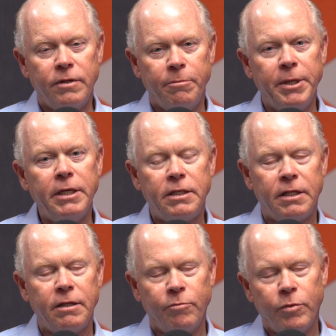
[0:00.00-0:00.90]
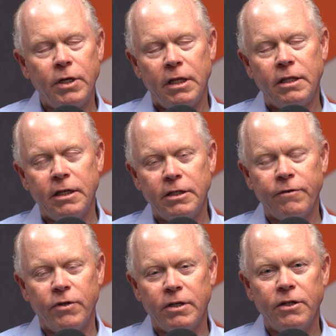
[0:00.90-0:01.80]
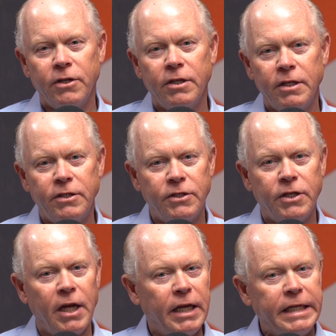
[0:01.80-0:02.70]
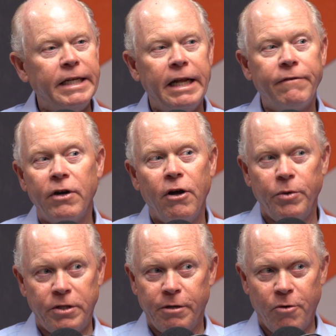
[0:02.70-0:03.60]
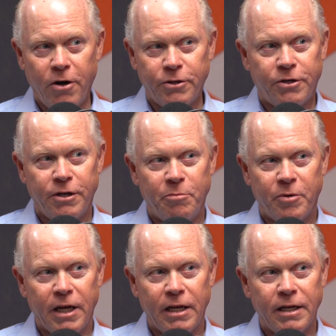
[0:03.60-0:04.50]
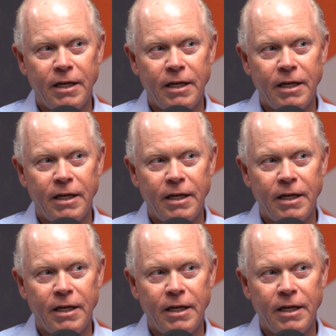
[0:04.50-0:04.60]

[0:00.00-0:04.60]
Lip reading: biggest, one of the things I've learned in all this is you never know what tomorrow's going to bring.